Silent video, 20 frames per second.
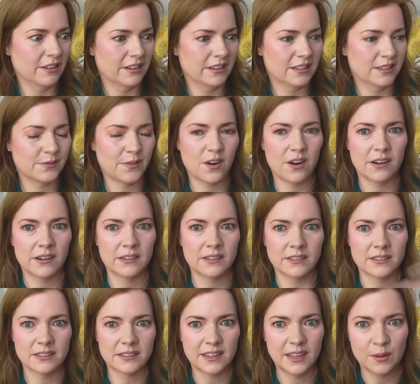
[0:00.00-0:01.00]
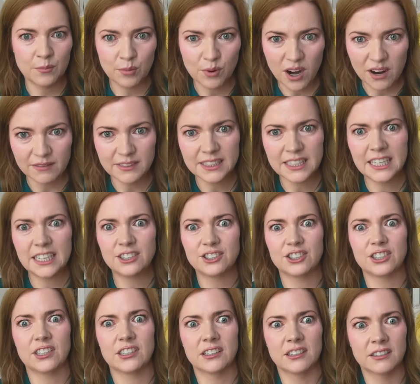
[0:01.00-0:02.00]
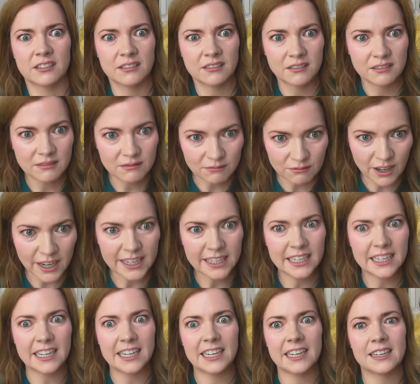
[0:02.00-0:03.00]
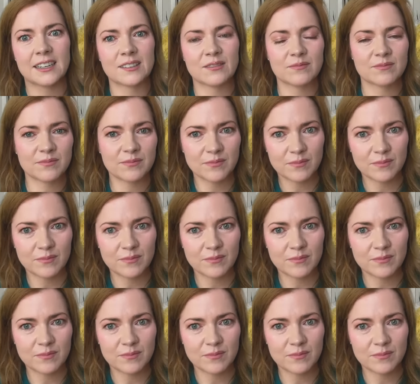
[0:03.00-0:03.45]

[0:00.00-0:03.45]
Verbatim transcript: as far as improvisation, writing,